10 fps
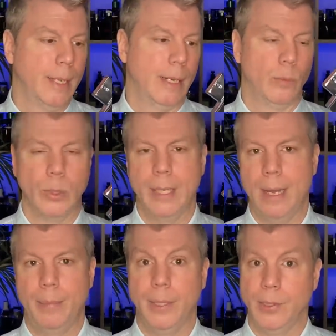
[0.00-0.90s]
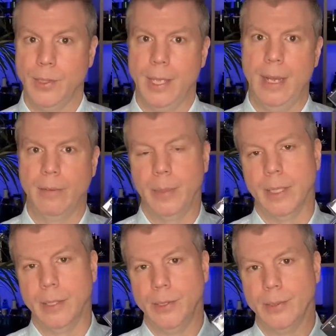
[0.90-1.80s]
and I'm really happy they still have it,
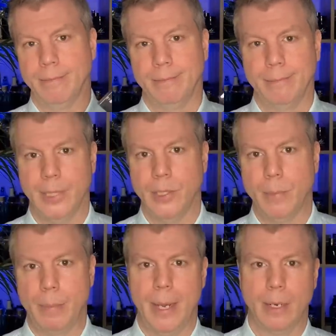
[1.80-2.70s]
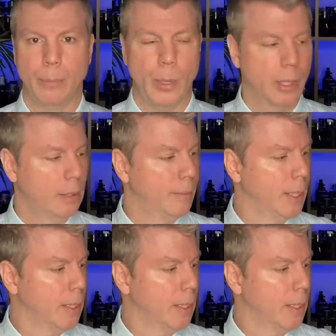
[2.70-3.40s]
because this is my backup bottle.